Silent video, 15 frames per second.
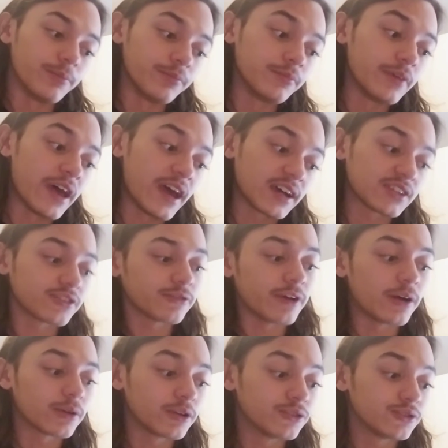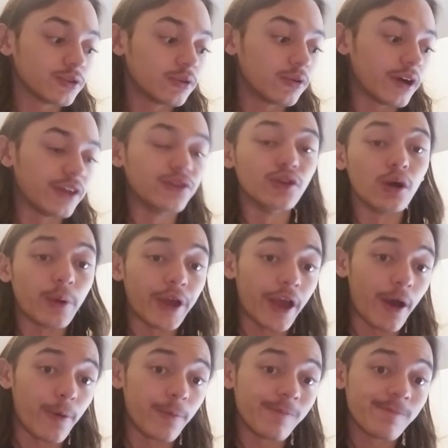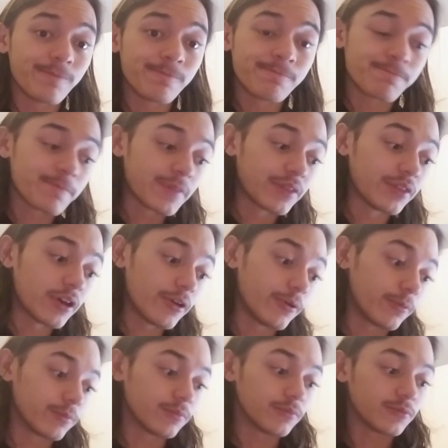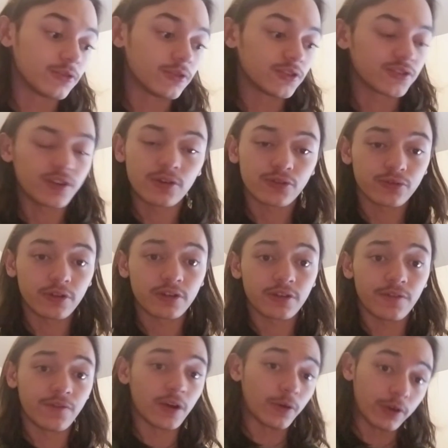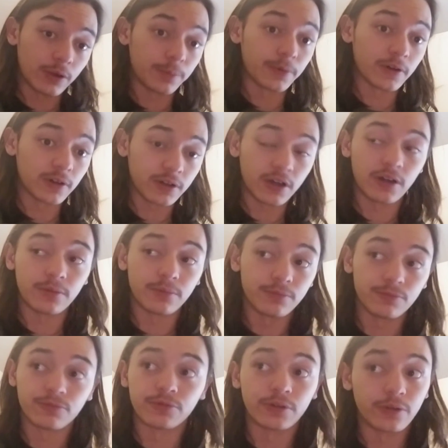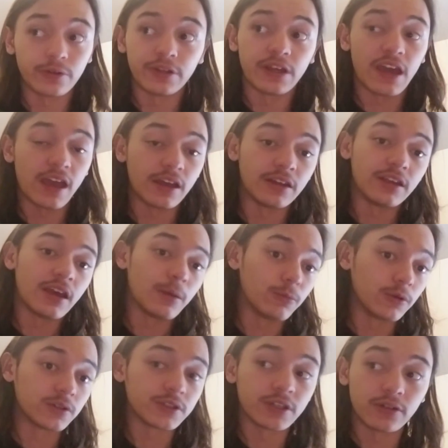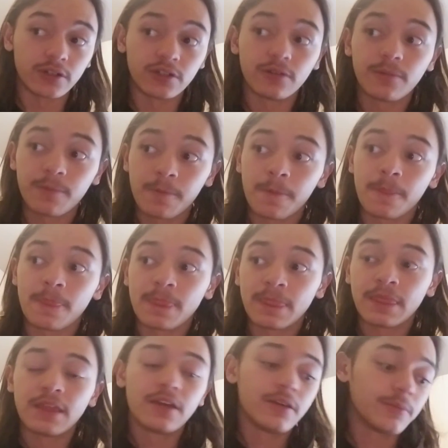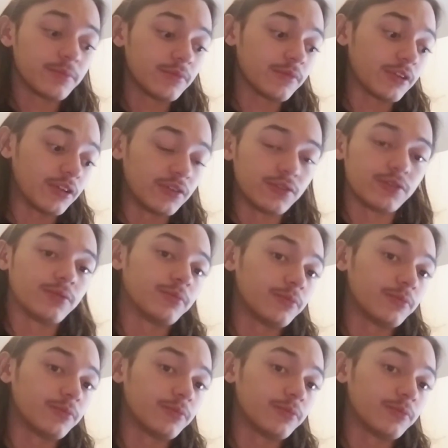Hex Crowd Control, and No Way Out. Now, Starstruck, a very good perk on really any M1 killer, because